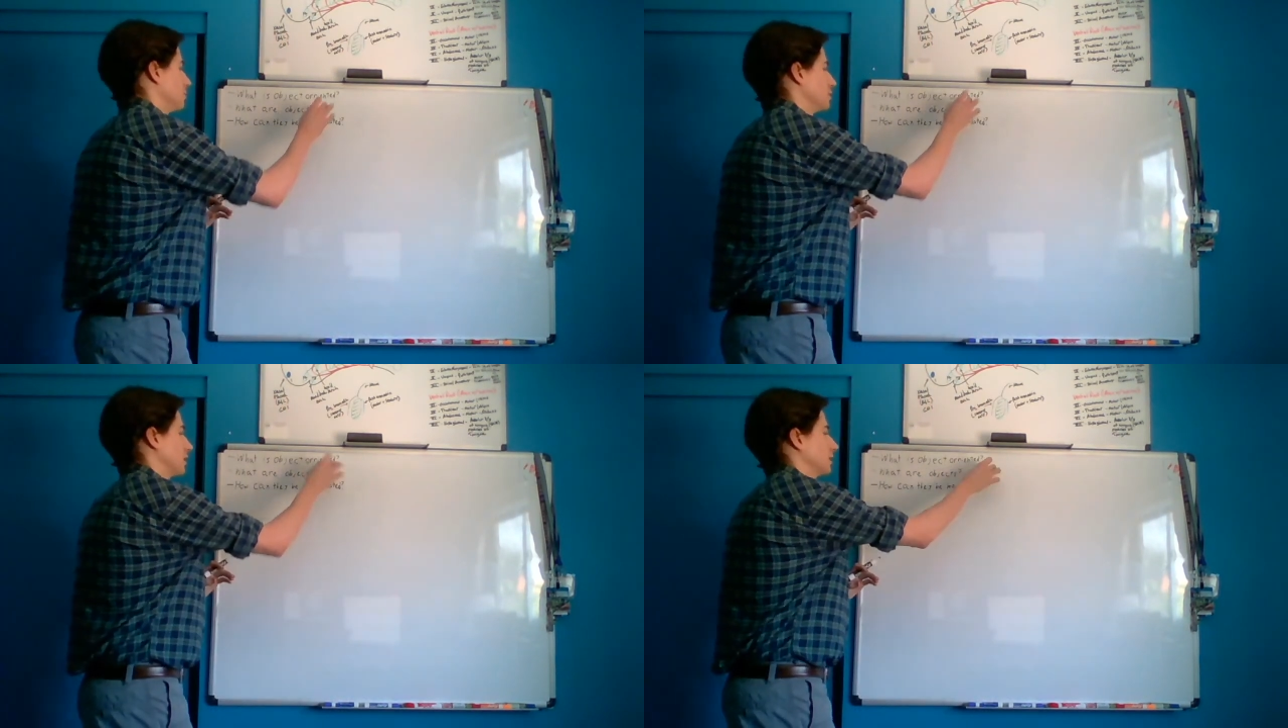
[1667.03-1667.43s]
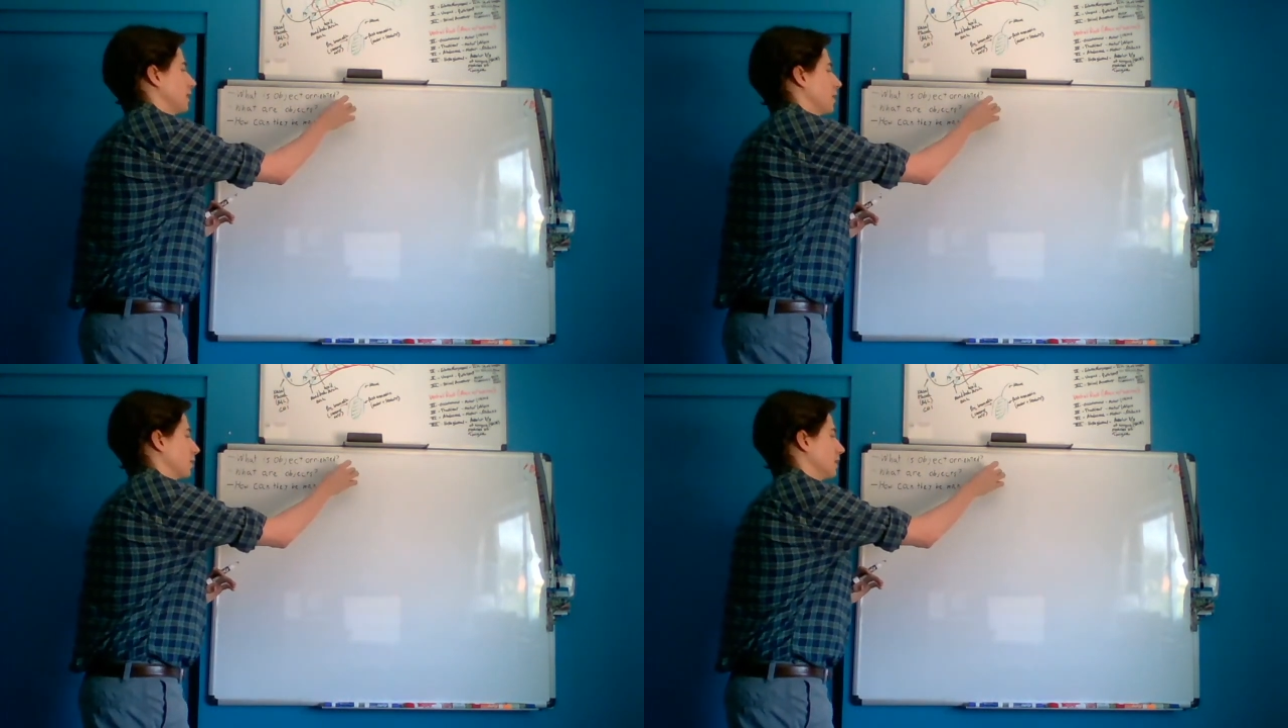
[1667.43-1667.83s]
object
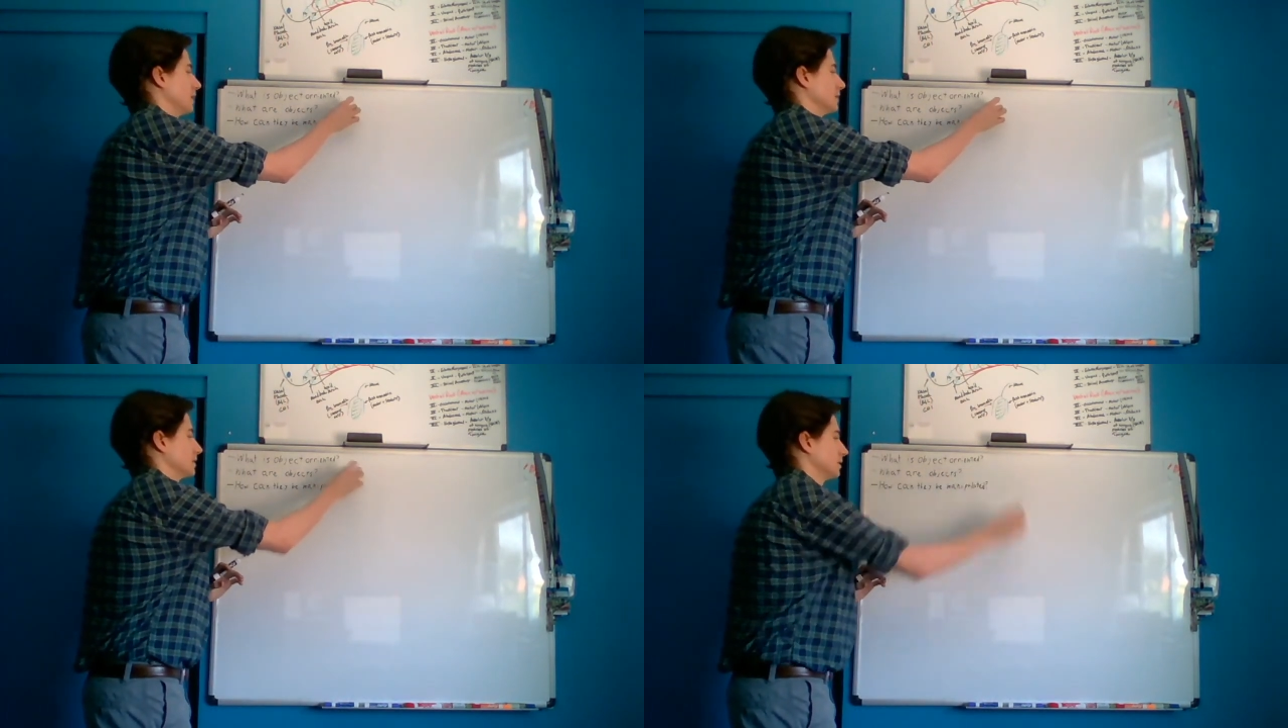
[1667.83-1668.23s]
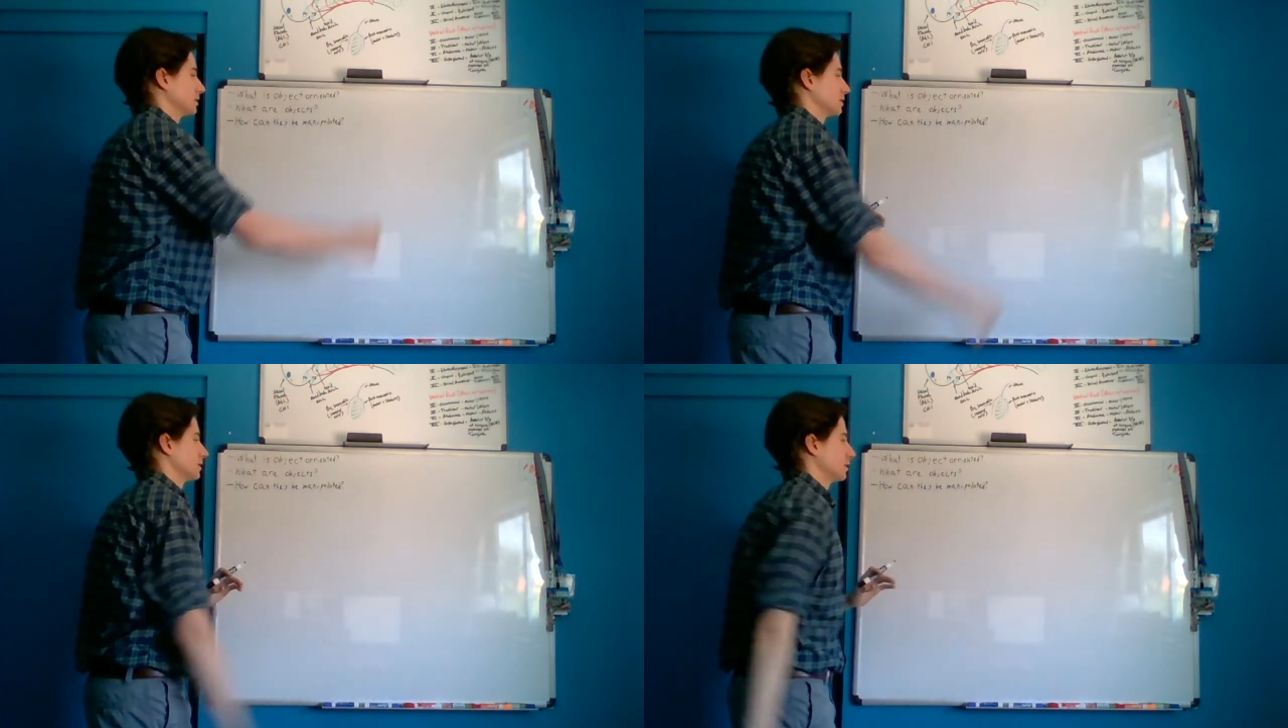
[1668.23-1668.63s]
that already
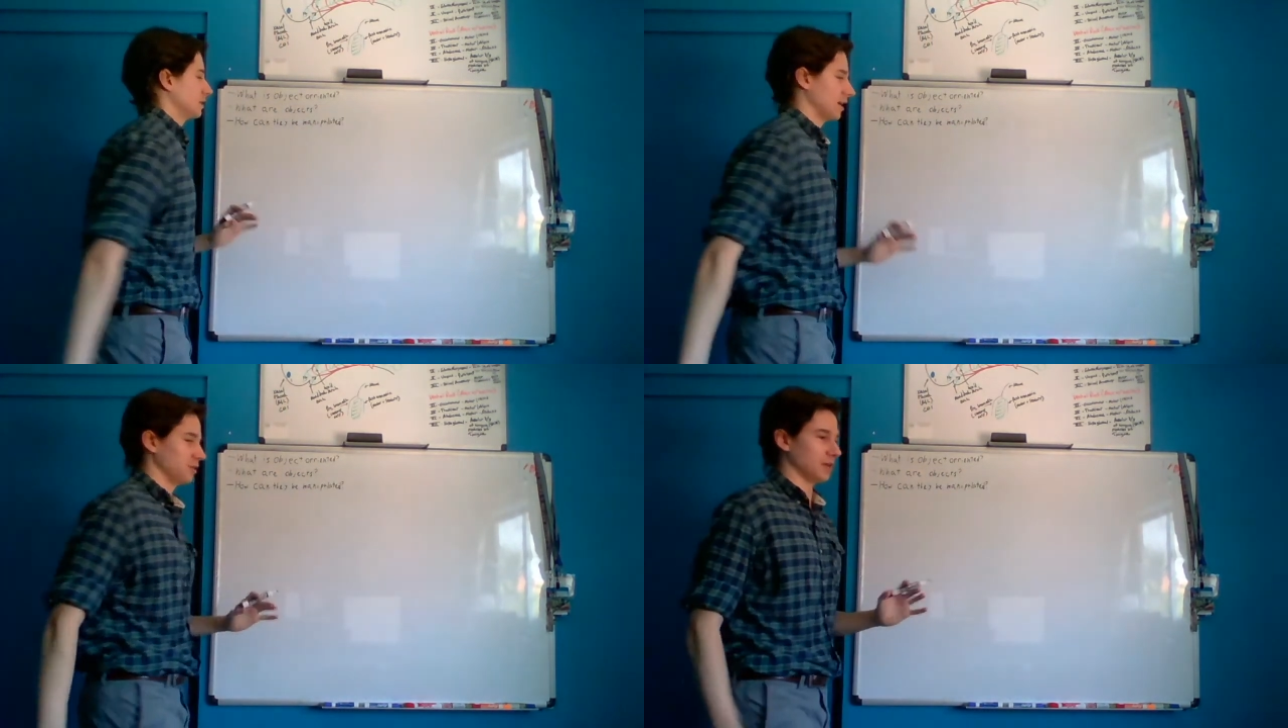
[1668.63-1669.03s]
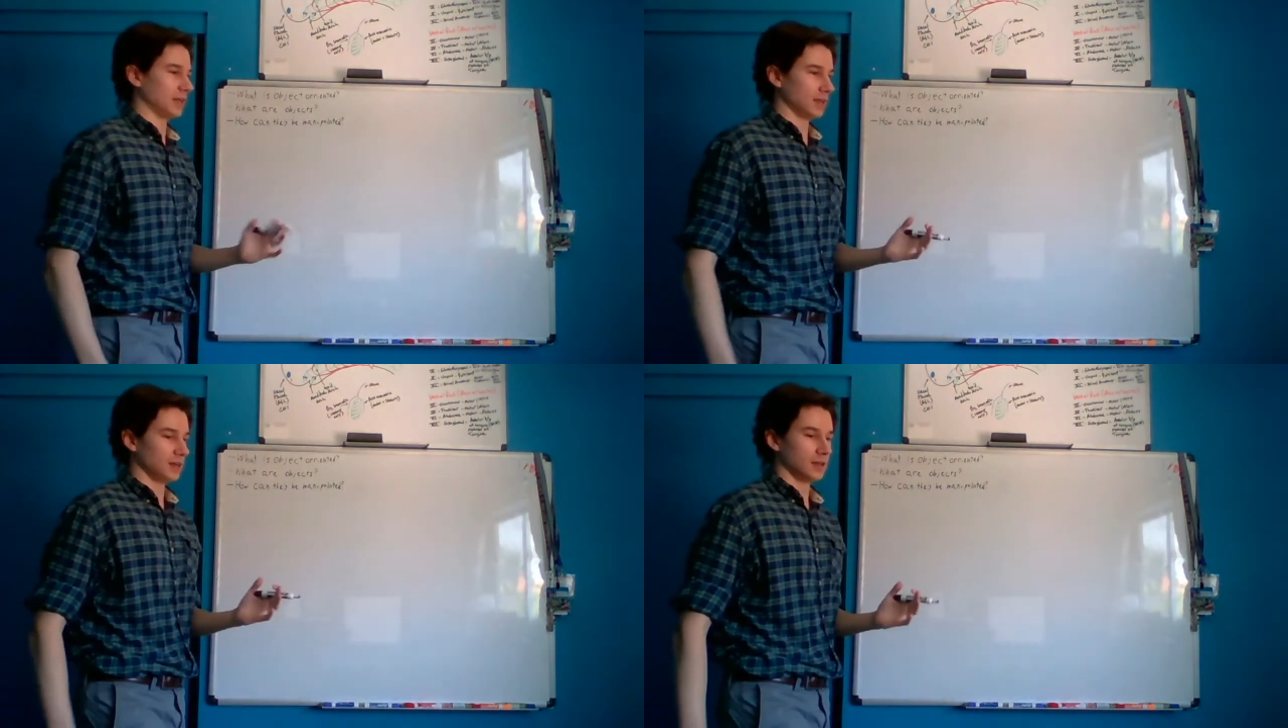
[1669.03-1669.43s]
exists that you
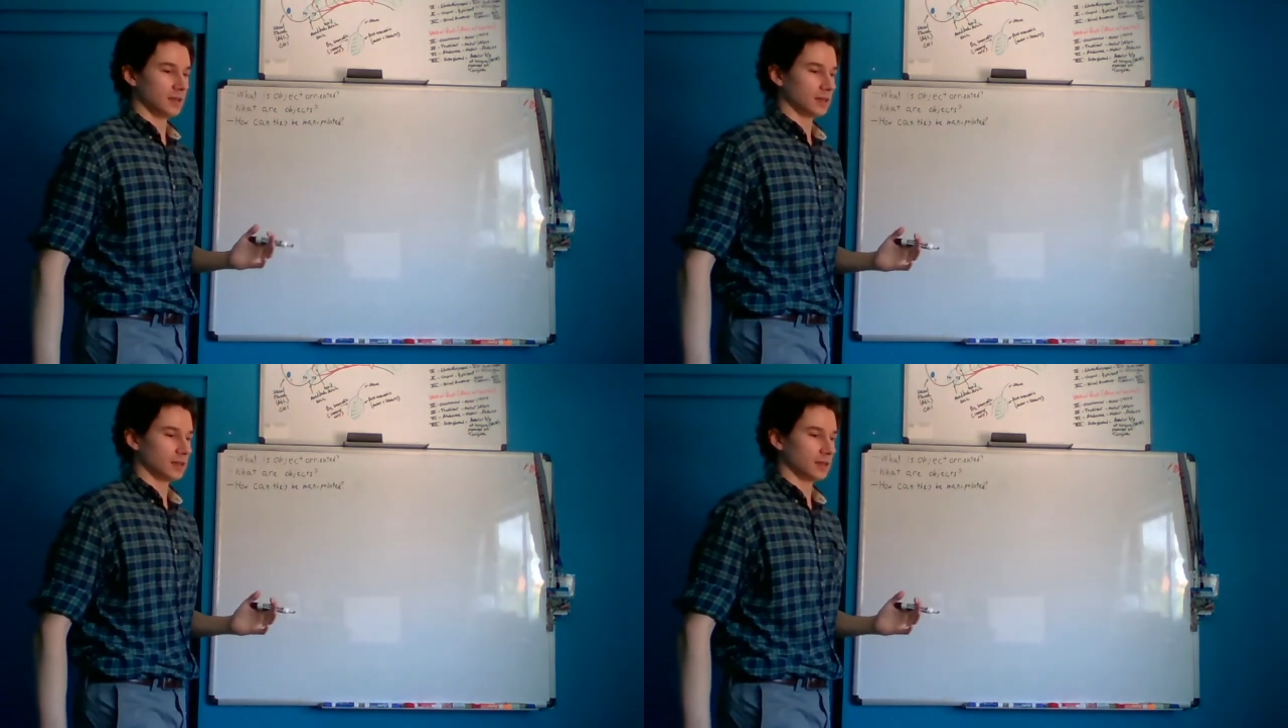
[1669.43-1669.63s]
need,